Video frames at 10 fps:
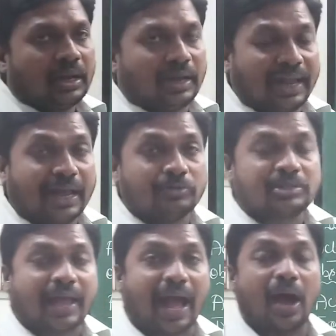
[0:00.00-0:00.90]

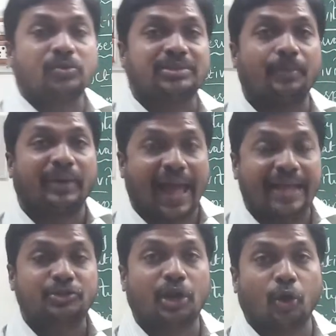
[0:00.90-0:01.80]
Leaves have some
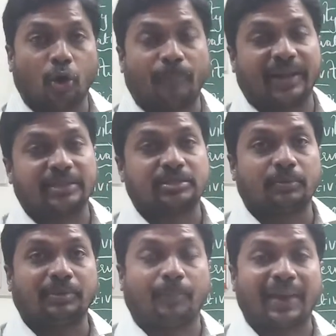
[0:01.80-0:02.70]
natural
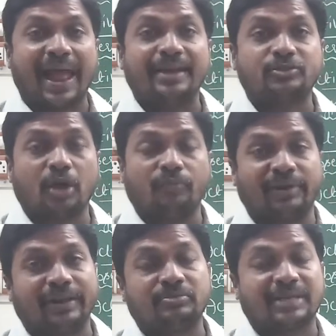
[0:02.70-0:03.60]
openings. The plants
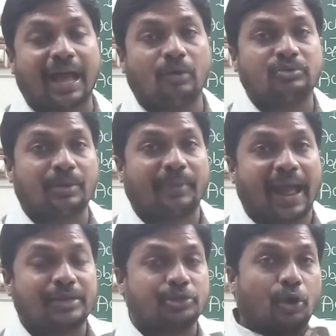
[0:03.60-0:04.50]
of leaves have some
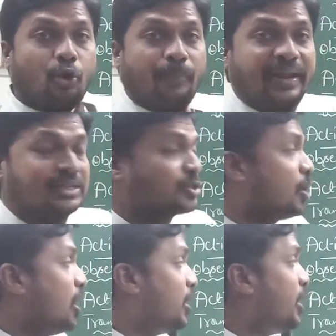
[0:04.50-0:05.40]
natural openings
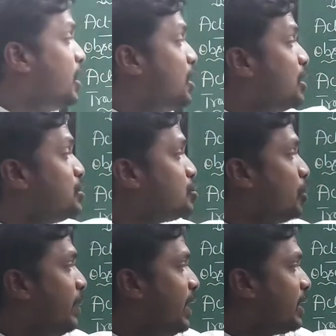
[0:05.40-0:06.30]
called
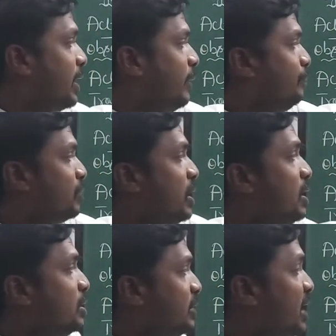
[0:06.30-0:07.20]
stomata.
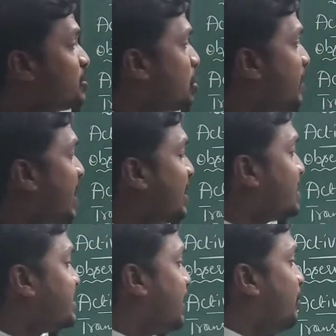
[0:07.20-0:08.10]
These stomata
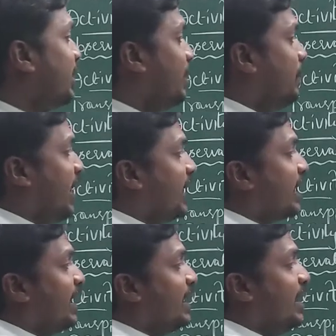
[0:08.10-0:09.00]
are surrounded by
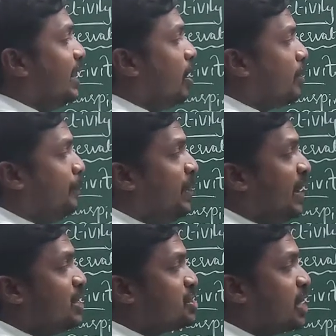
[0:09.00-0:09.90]
kidney or
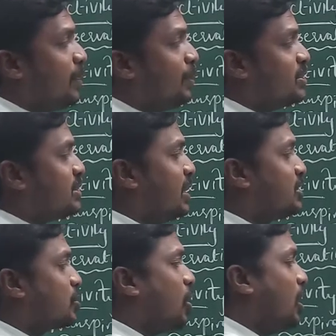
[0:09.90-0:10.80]
bean-shaped
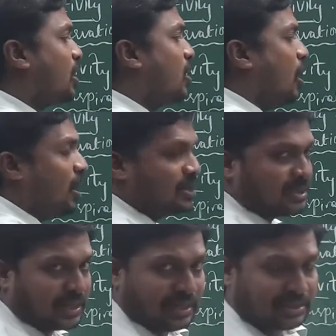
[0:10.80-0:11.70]
cells called God
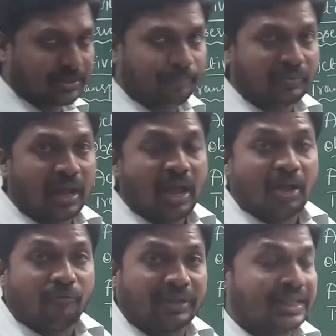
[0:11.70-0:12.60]
cells.
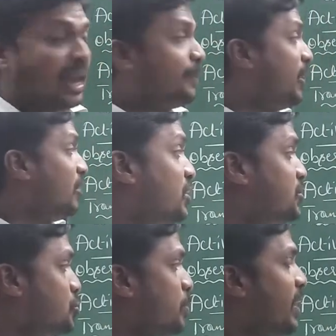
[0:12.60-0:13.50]
With the help
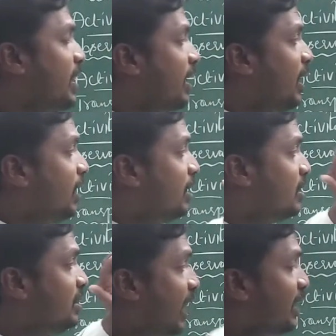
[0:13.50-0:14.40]
these
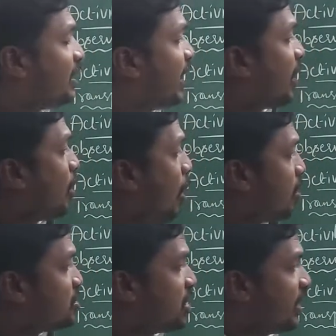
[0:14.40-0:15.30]
stomata, they take
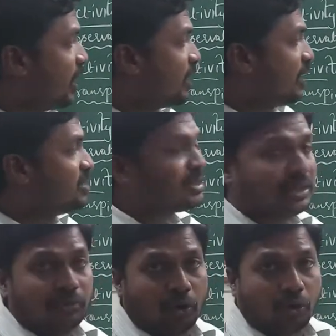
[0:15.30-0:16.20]
oxygen and release
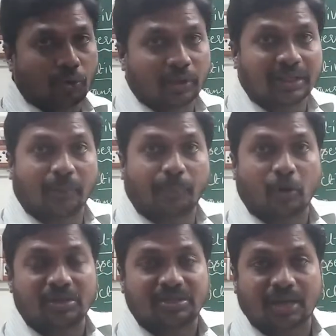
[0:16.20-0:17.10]
CO2 in the
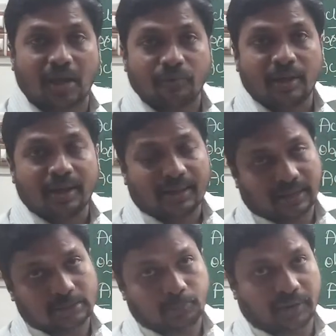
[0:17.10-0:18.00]
process of
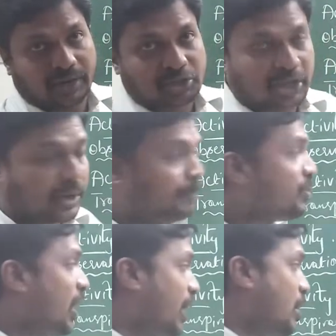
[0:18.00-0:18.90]
respiration.
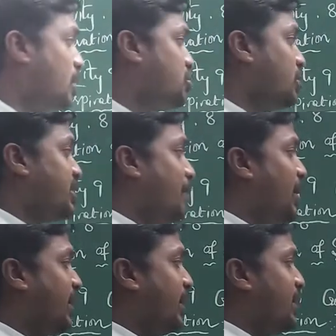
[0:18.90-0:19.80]
And also
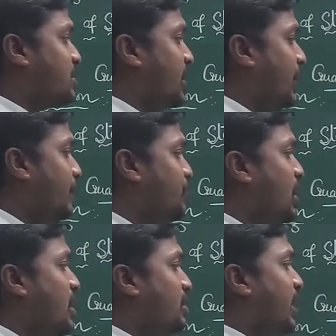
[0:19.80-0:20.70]
simultaneously,
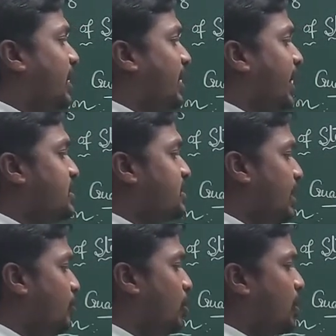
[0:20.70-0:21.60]
they take
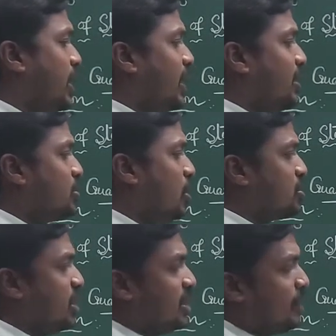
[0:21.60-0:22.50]
CO2 and release
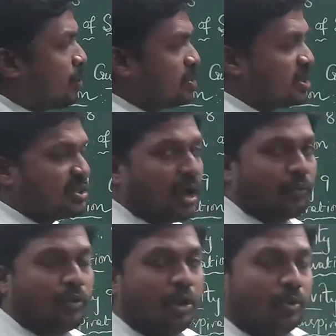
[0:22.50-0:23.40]
oxygen in the process
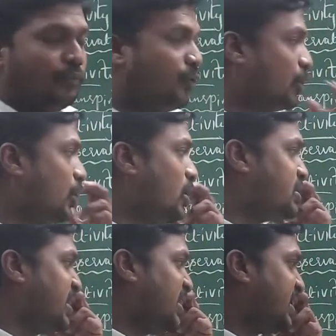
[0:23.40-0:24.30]
of
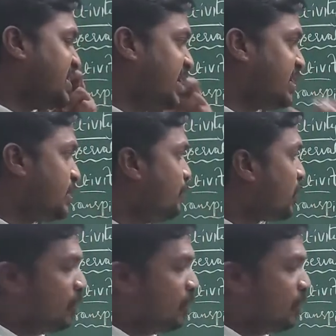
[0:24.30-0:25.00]
photosynthesis.